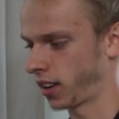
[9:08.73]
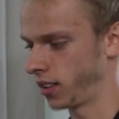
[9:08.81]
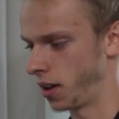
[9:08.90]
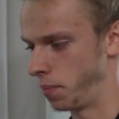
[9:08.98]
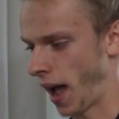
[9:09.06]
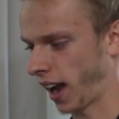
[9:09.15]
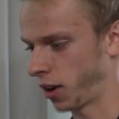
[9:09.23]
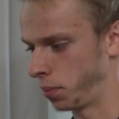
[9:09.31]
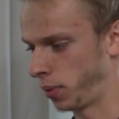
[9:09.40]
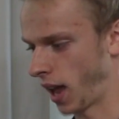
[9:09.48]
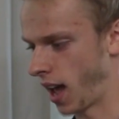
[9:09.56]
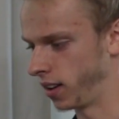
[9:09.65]
a backup
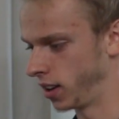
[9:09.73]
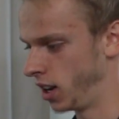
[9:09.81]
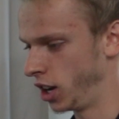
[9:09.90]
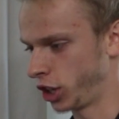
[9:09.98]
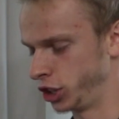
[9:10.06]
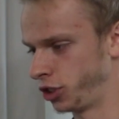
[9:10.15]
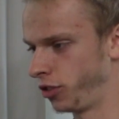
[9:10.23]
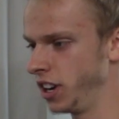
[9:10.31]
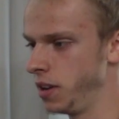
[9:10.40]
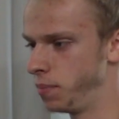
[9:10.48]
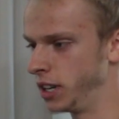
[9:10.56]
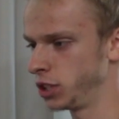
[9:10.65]
plan because you're really
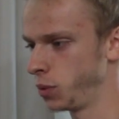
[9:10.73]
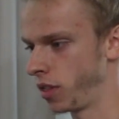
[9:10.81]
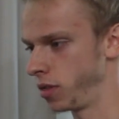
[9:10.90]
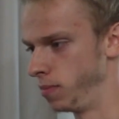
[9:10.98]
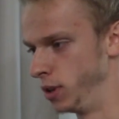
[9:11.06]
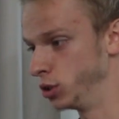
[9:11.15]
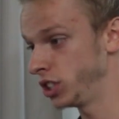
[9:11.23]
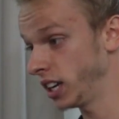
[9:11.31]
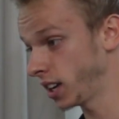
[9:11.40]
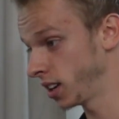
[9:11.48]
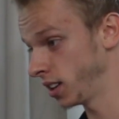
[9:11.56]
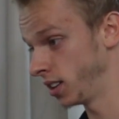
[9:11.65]
busy with music